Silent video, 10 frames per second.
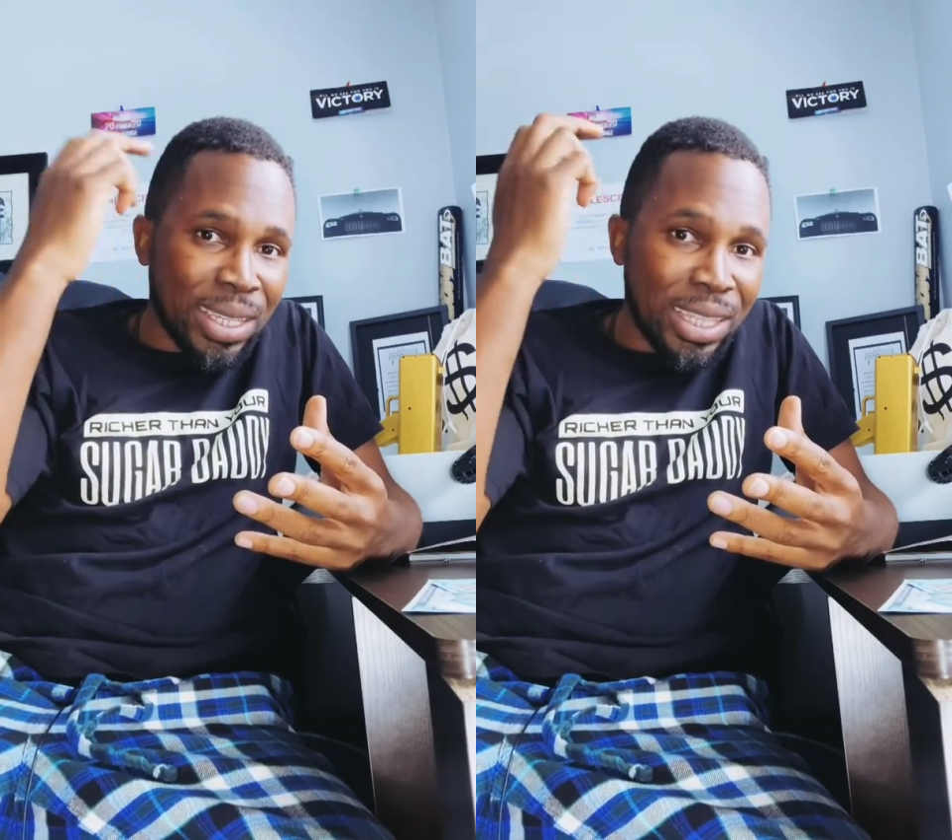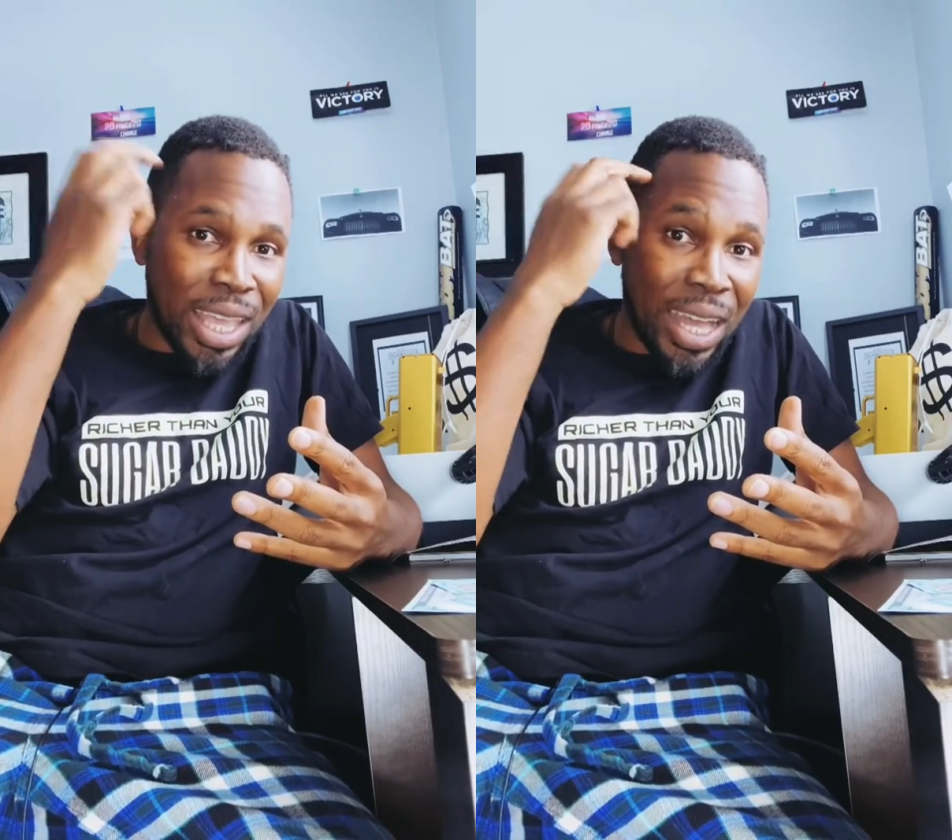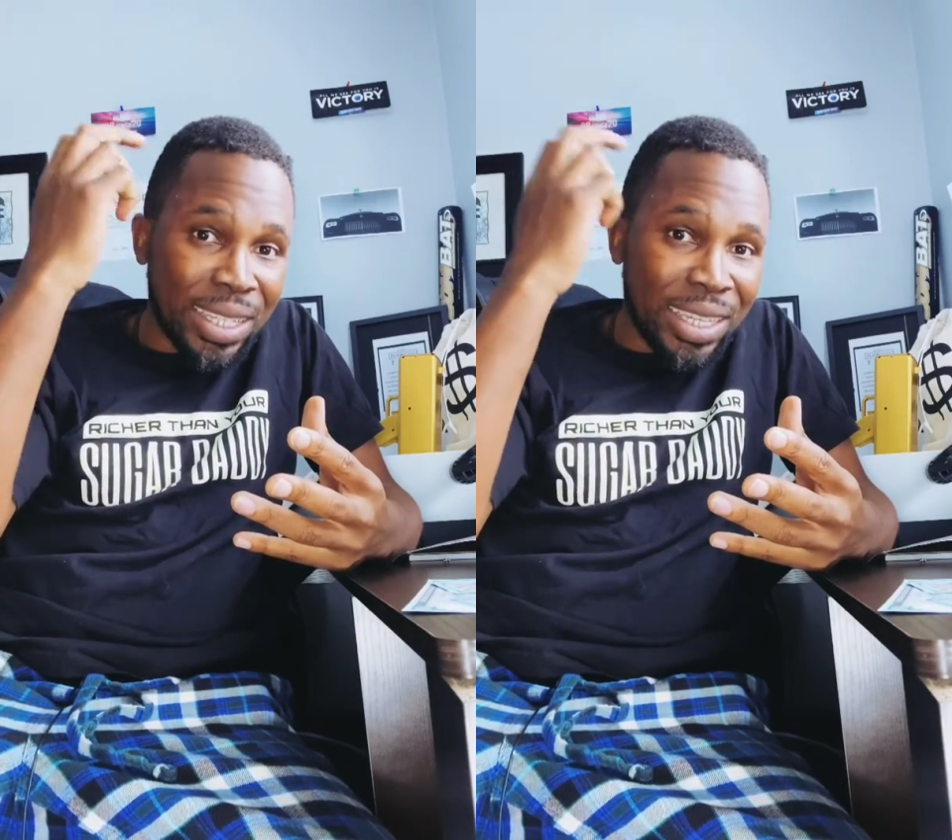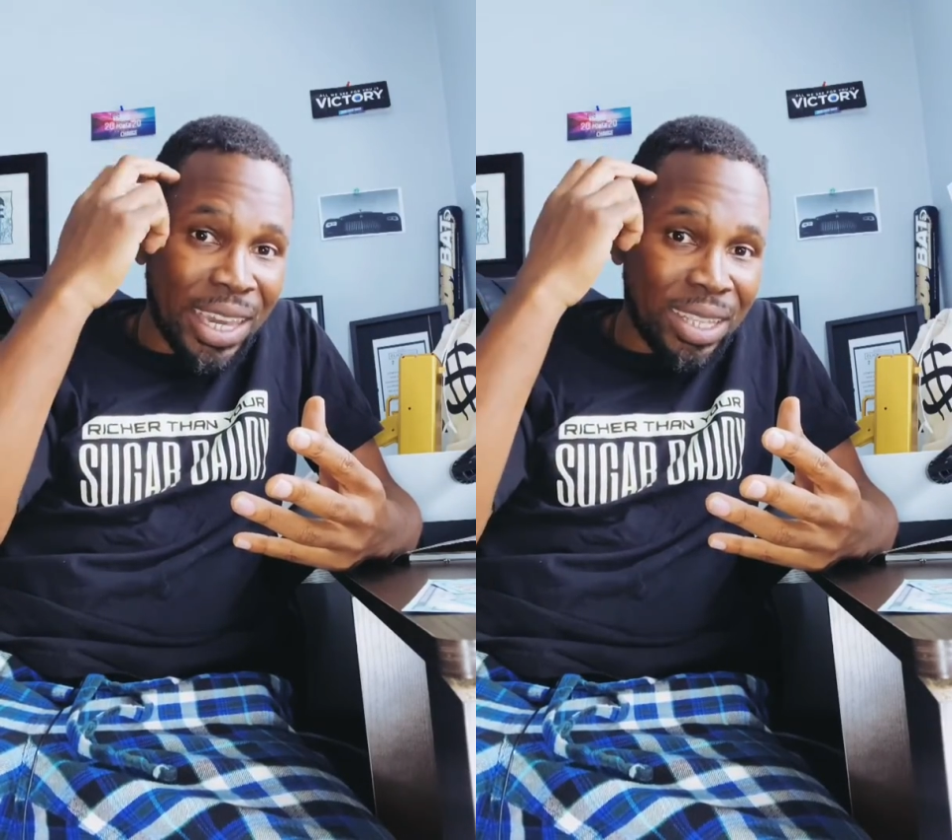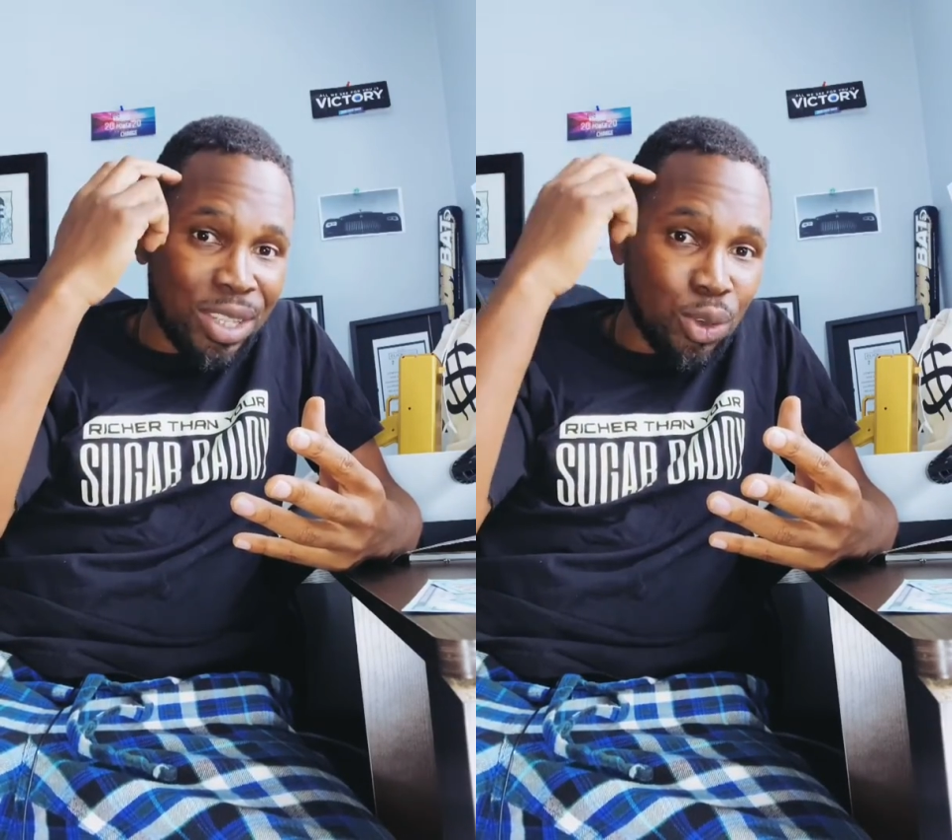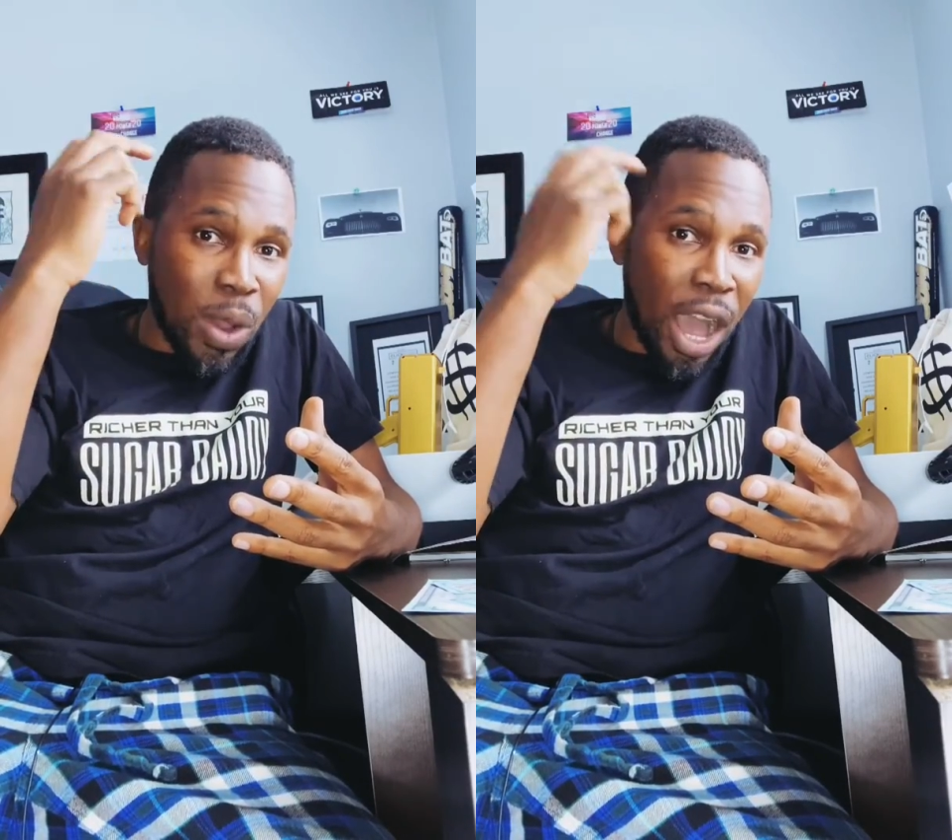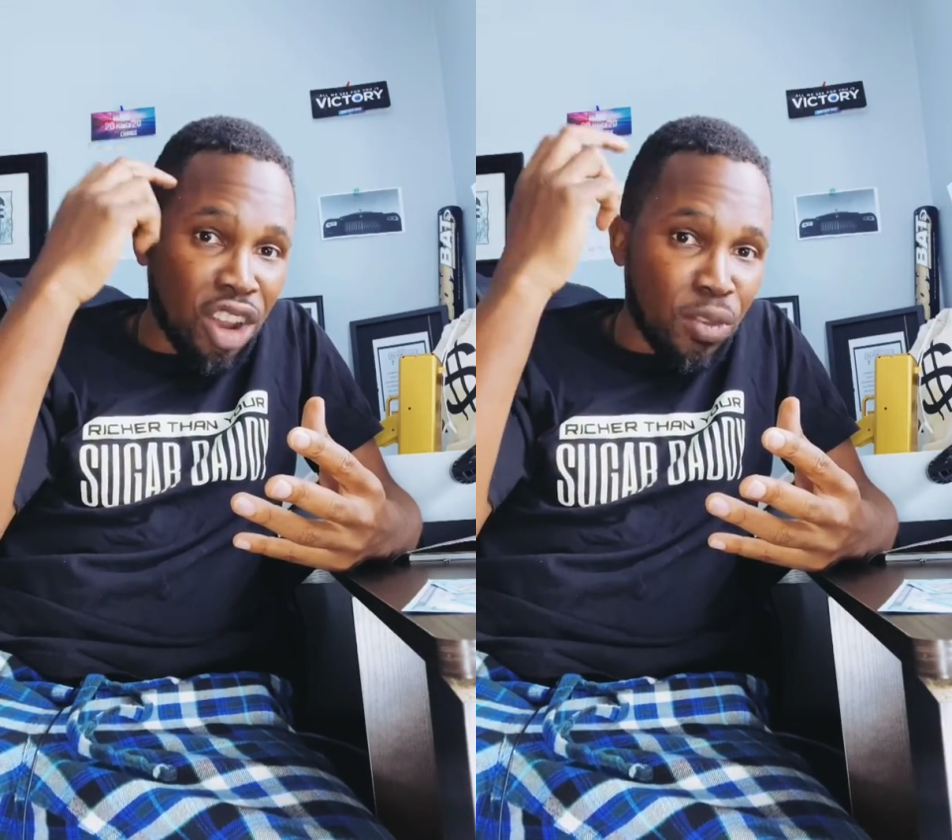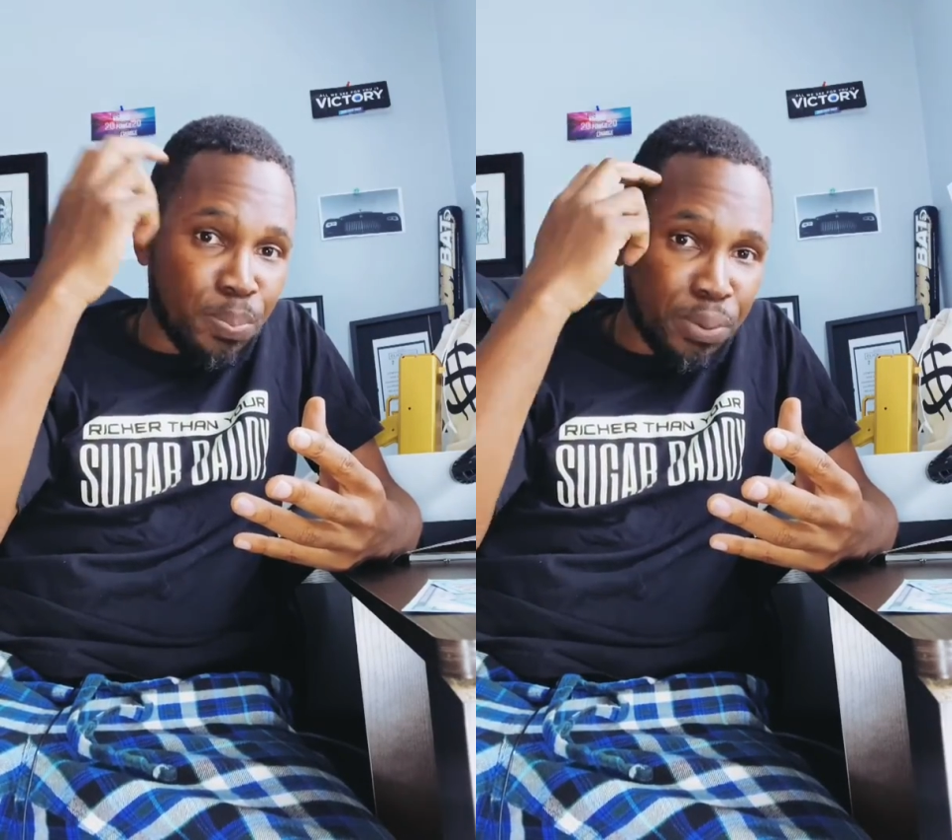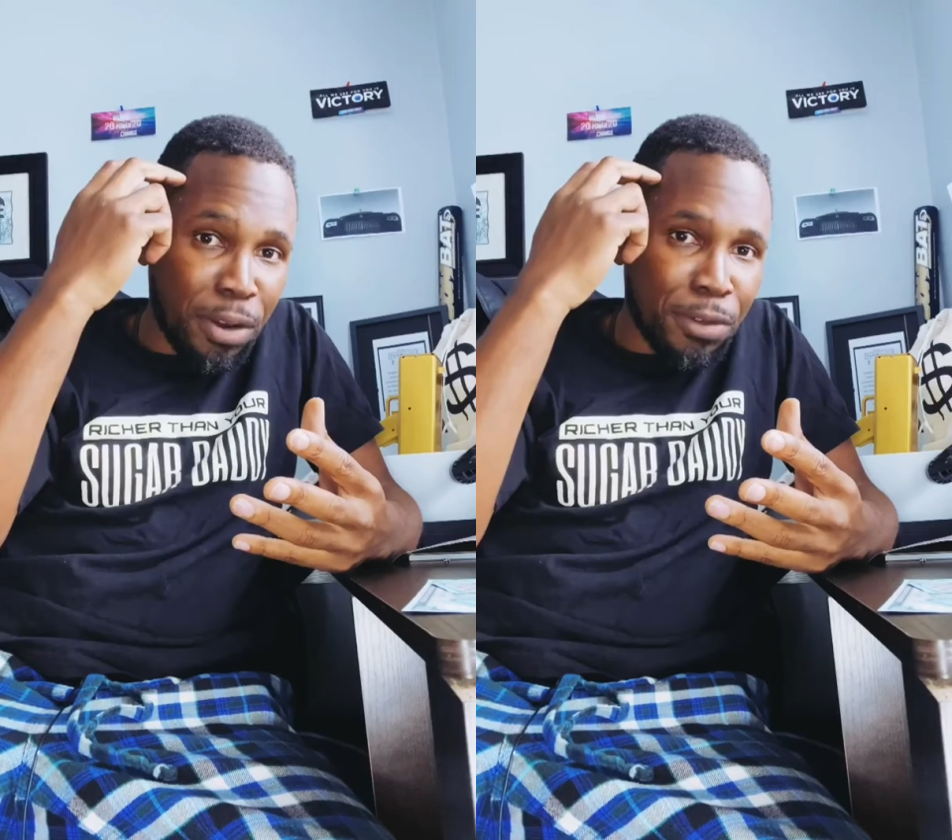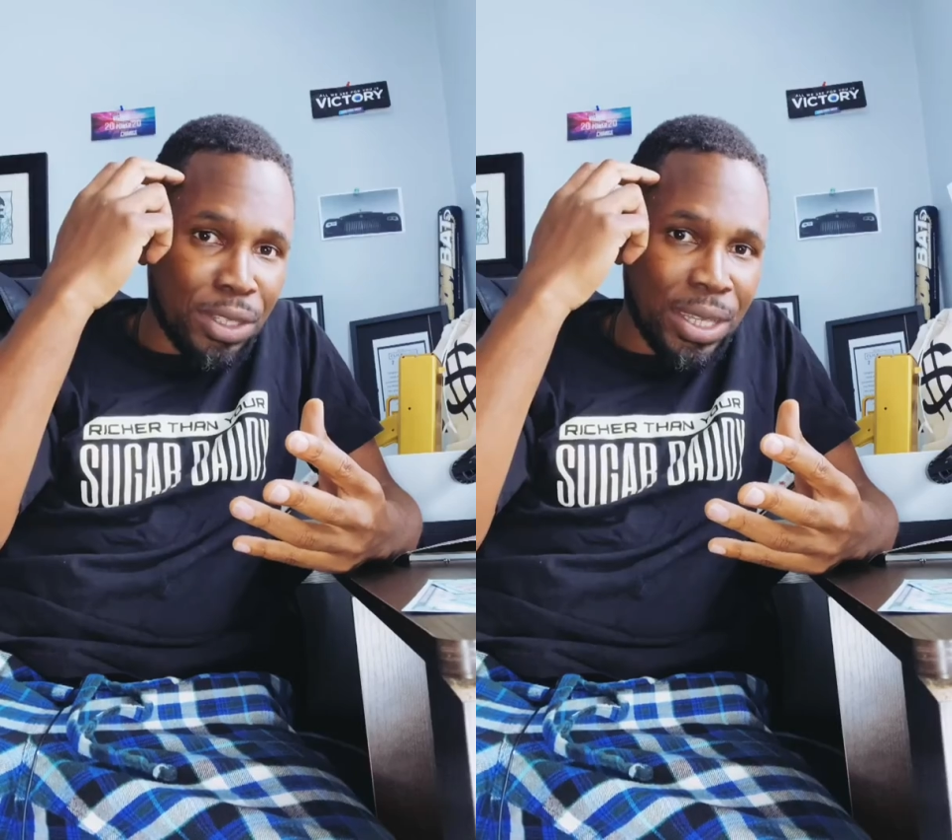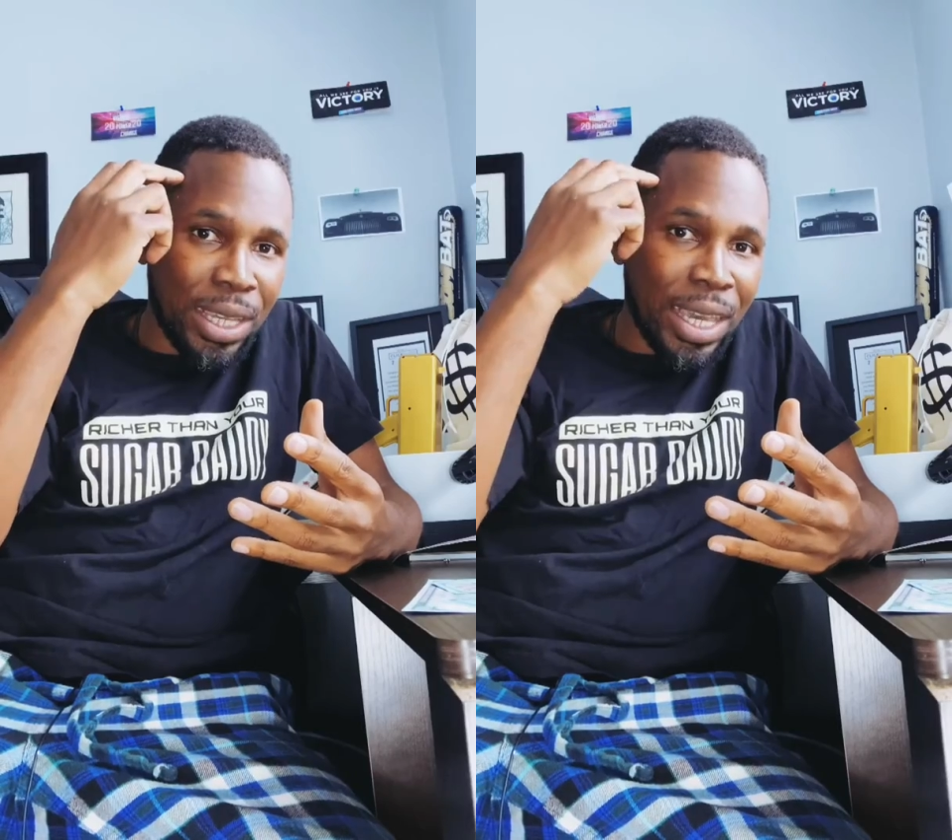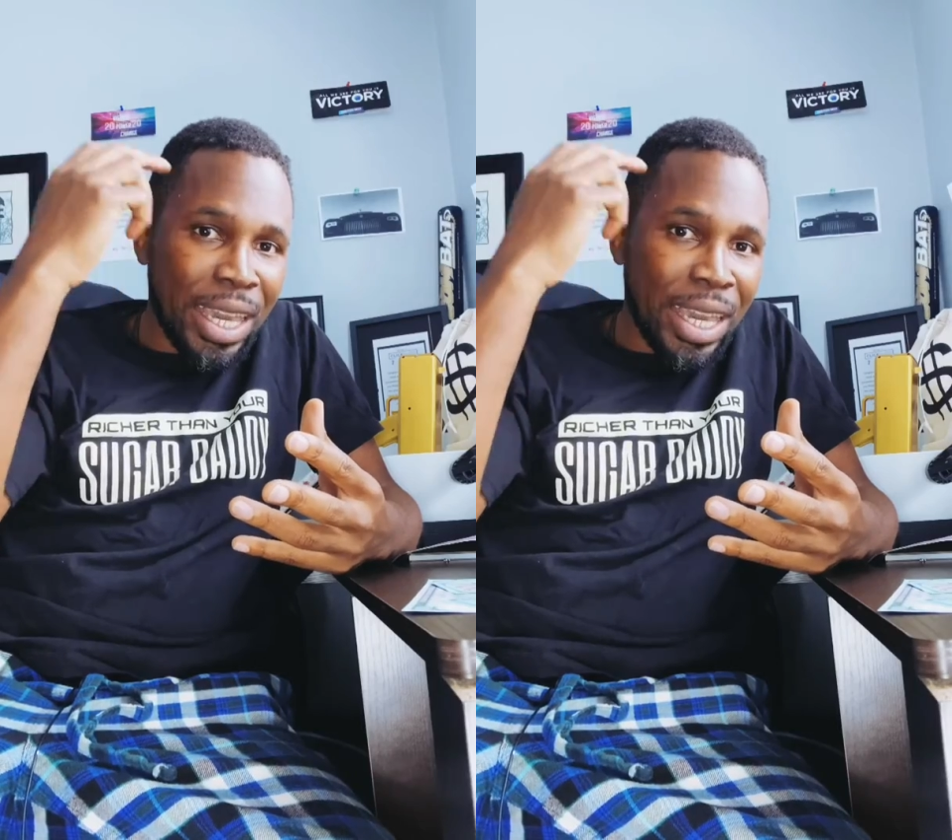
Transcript: that gets you out of poverty